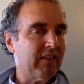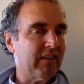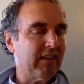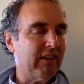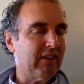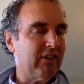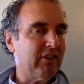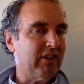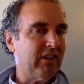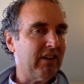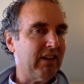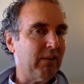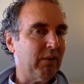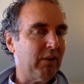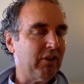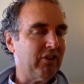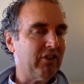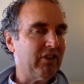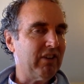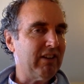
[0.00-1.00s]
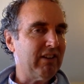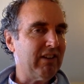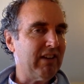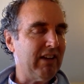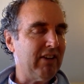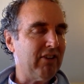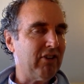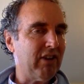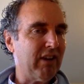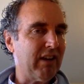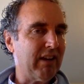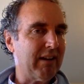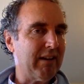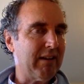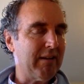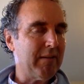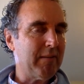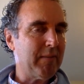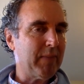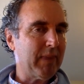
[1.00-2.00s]
Did she was she
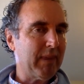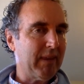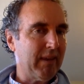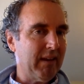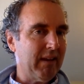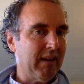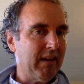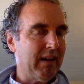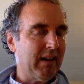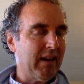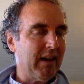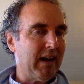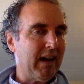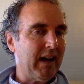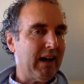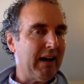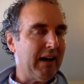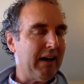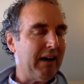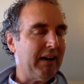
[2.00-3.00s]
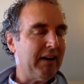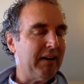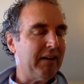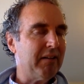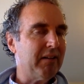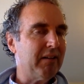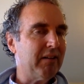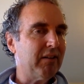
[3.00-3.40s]
teaching uh,